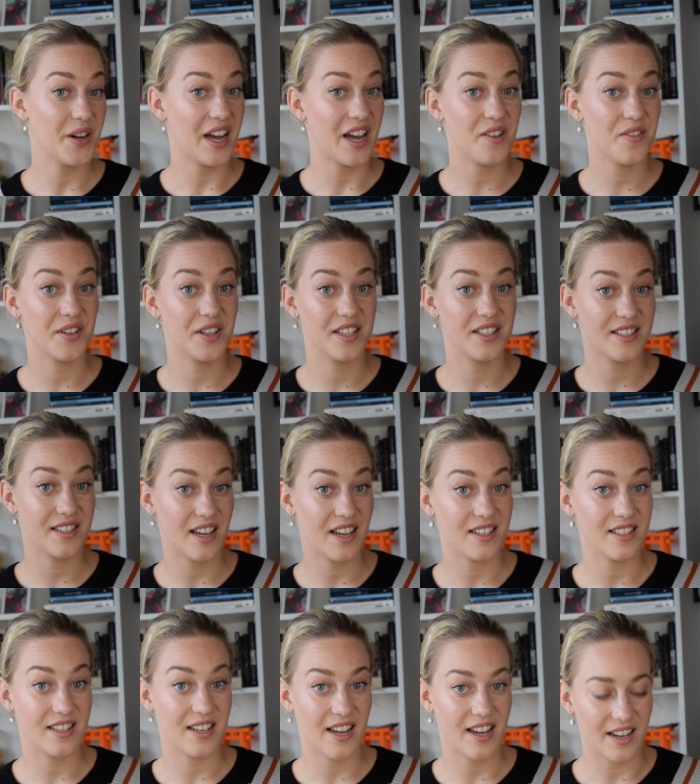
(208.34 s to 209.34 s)
having said
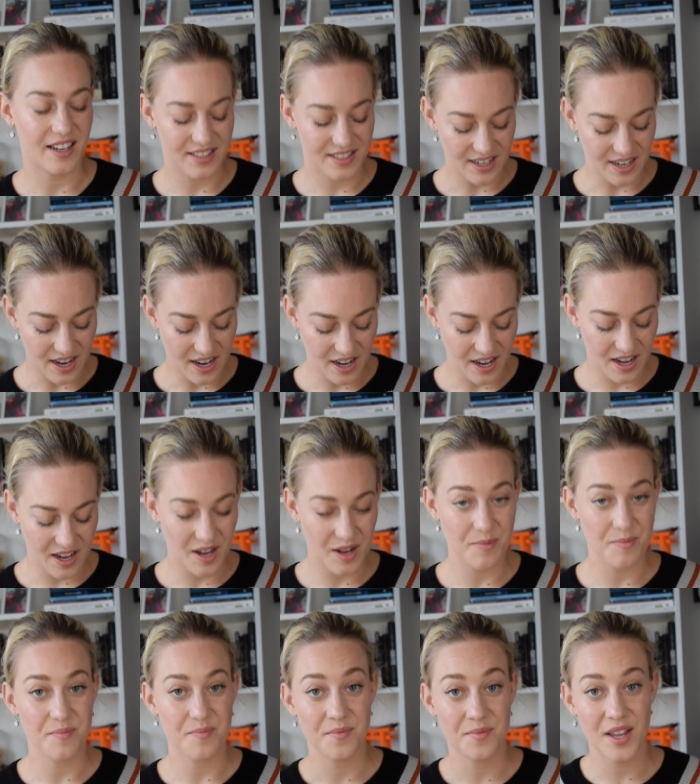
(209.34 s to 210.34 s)
that,
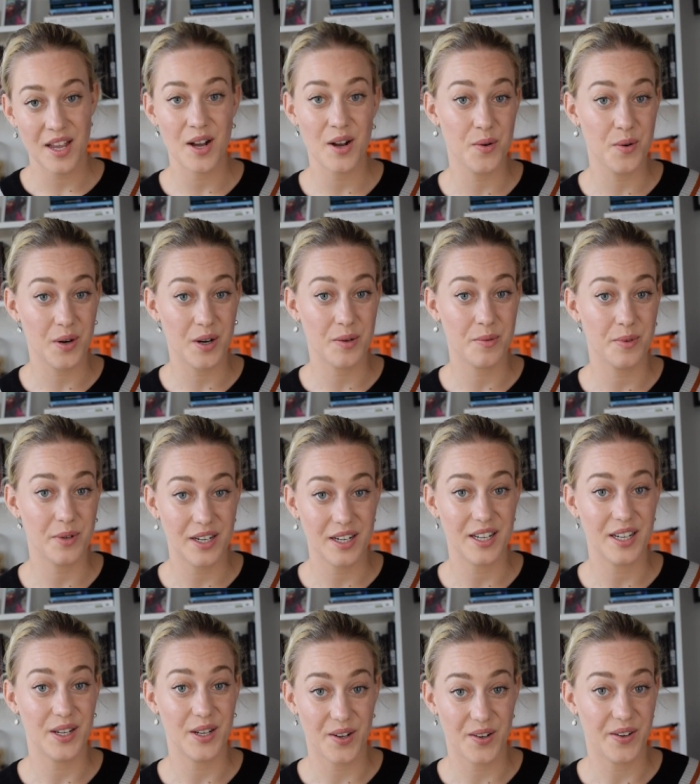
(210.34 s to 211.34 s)
now we're
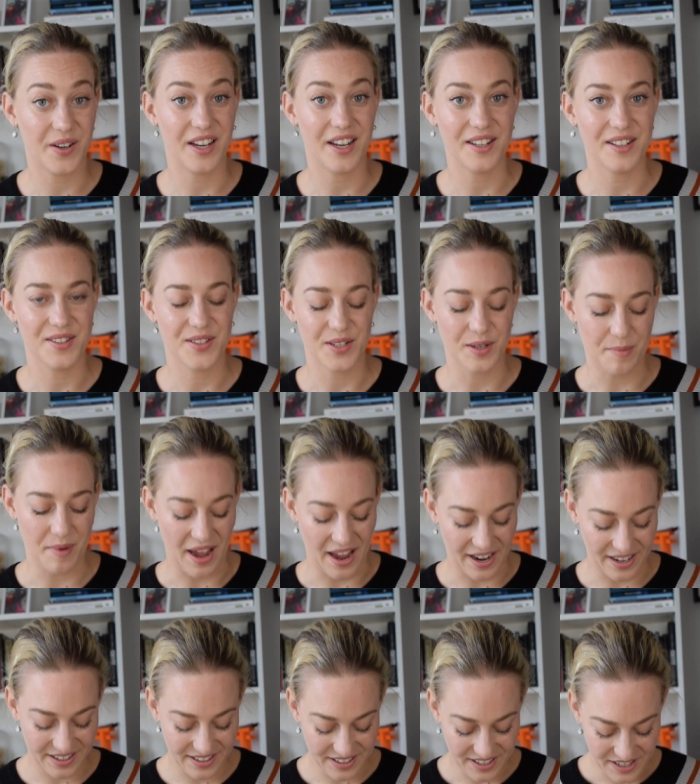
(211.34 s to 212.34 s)
really going into the
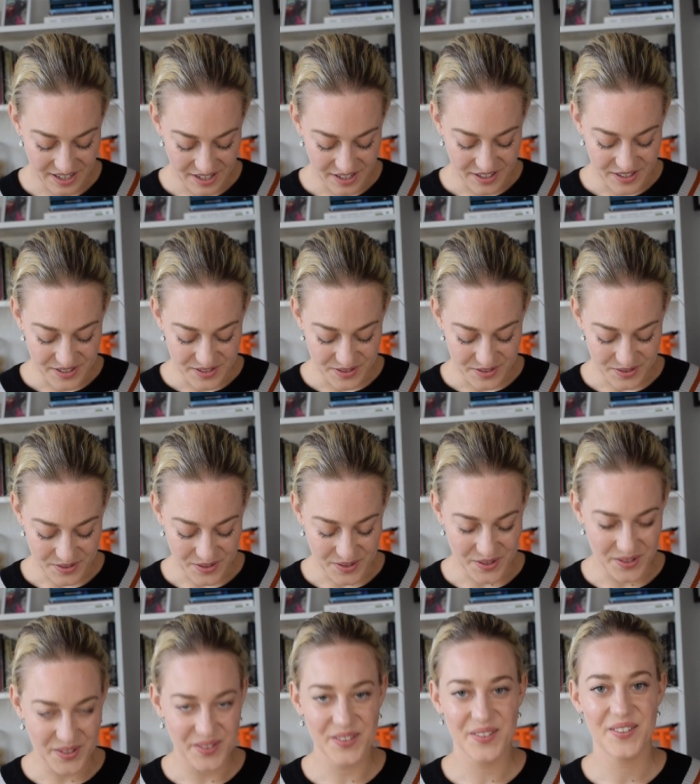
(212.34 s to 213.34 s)
bag.
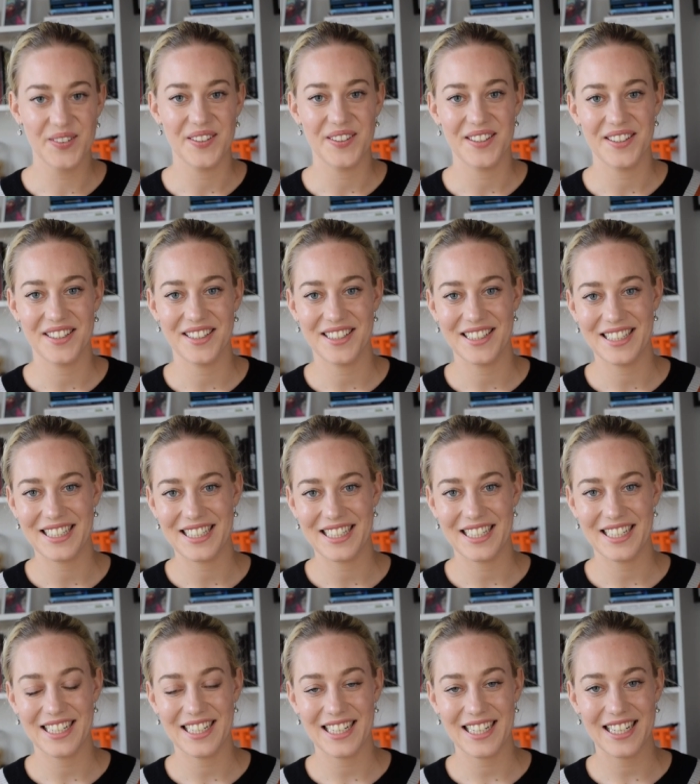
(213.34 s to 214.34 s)
So,
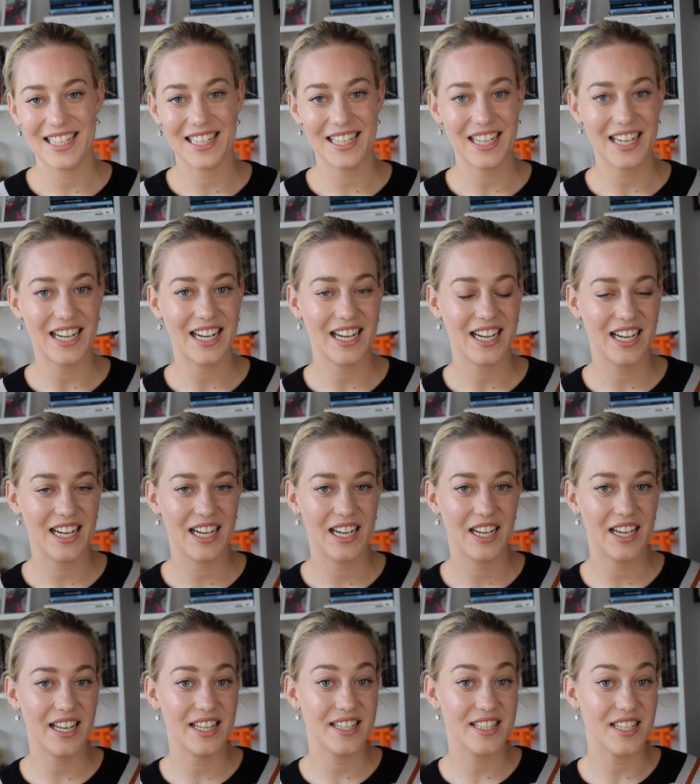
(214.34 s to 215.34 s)

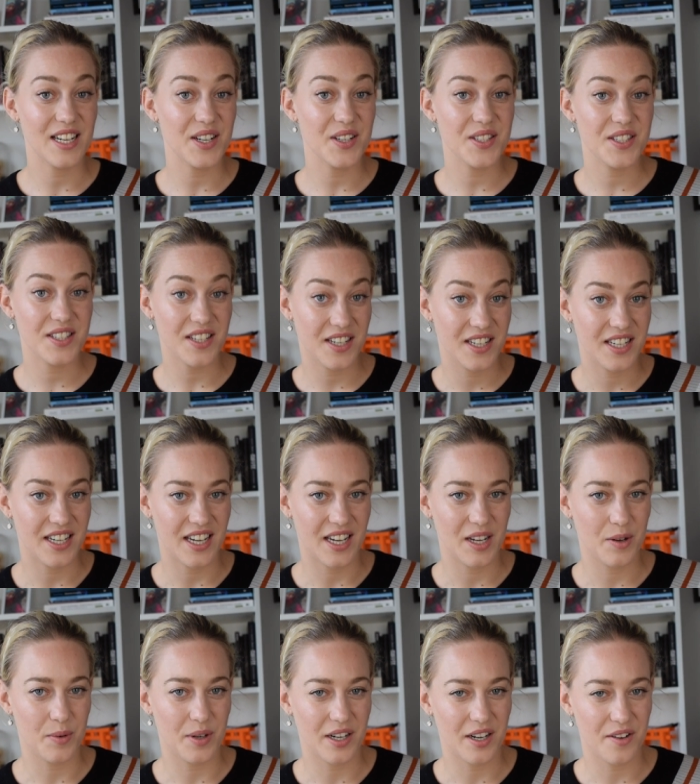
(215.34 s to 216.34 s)
it's now
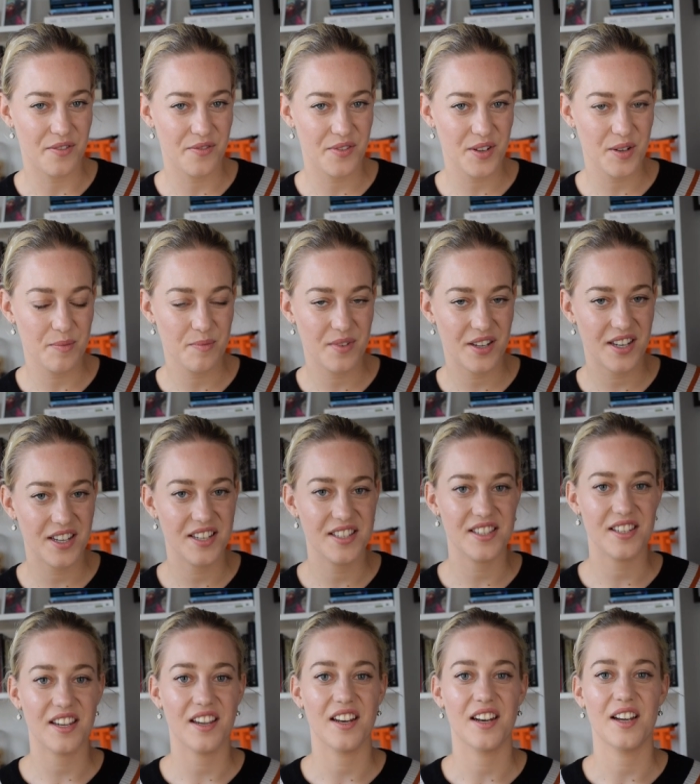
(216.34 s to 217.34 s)
Sunday when I filmed
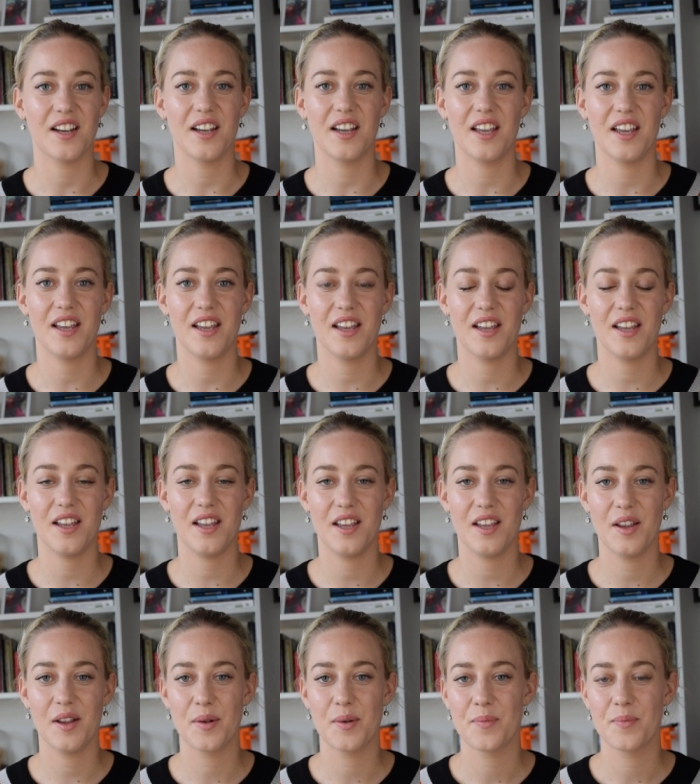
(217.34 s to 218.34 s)
this, and I